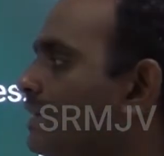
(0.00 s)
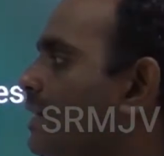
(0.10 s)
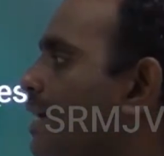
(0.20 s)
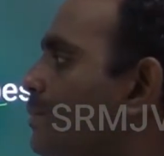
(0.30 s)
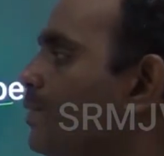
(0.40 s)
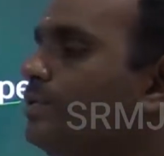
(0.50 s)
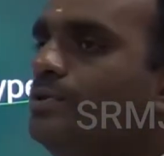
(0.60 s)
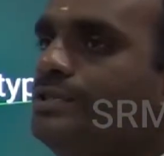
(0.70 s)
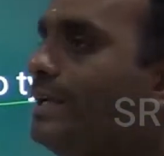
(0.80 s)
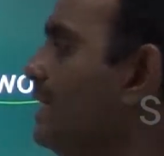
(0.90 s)
They are
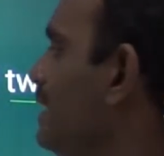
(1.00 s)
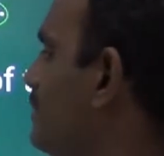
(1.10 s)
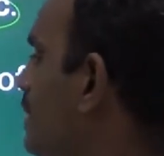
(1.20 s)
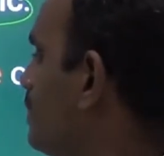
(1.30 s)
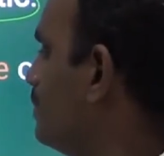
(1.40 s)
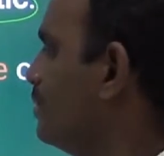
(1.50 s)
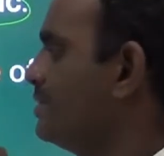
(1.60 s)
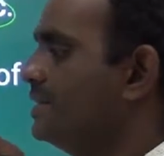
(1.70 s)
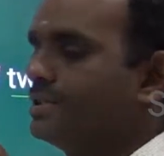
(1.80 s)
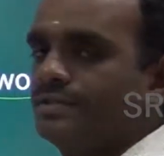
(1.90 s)
produced in equal
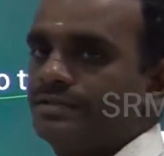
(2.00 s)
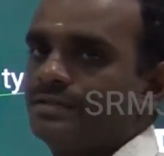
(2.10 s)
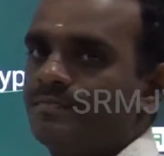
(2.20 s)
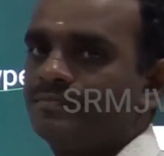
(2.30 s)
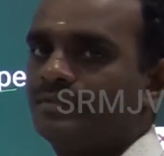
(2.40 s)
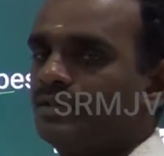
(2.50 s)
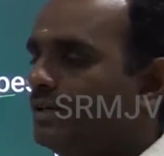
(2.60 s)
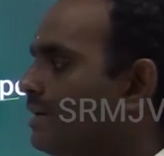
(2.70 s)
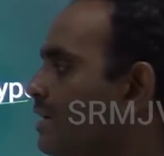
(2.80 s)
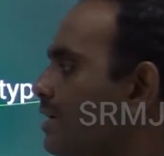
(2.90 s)
proportions.
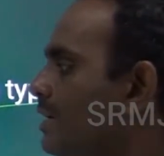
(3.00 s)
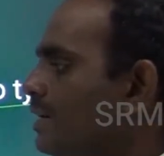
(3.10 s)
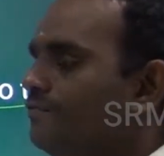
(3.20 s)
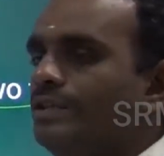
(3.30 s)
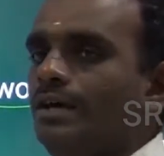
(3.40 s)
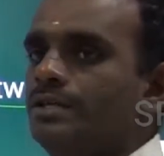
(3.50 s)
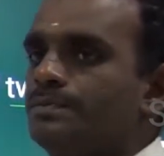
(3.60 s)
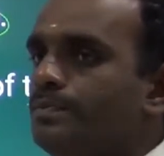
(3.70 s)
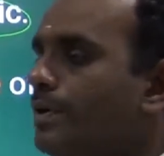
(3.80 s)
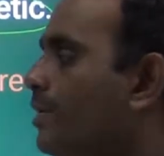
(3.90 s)
If the
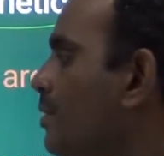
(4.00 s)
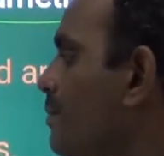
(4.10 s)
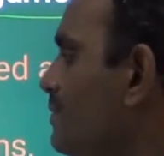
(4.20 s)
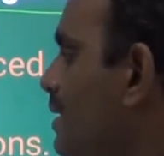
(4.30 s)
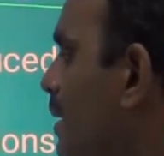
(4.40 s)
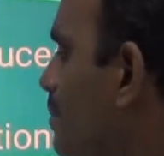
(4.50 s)
sperm